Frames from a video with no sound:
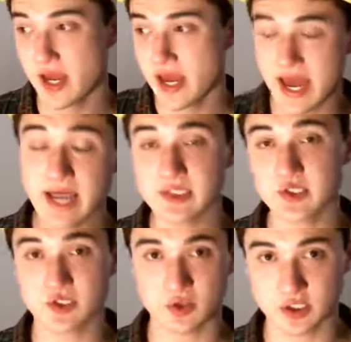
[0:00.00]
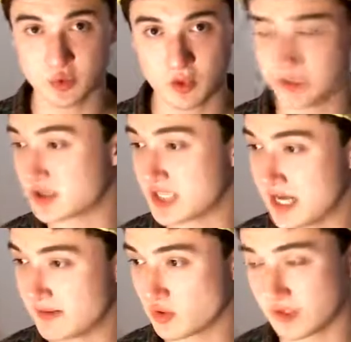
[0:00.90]
Hex is going to do wonders, and
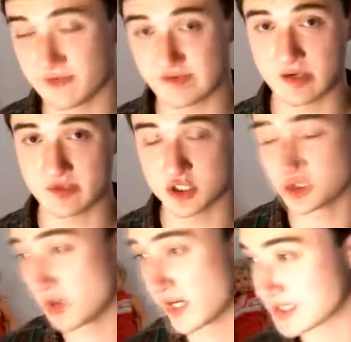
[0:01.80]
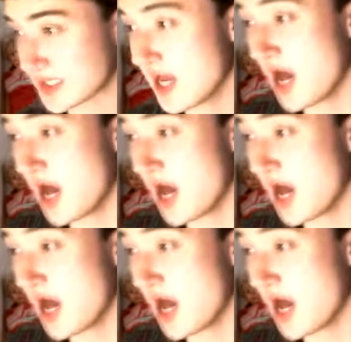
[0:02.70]
I'm going to very much enjoy it.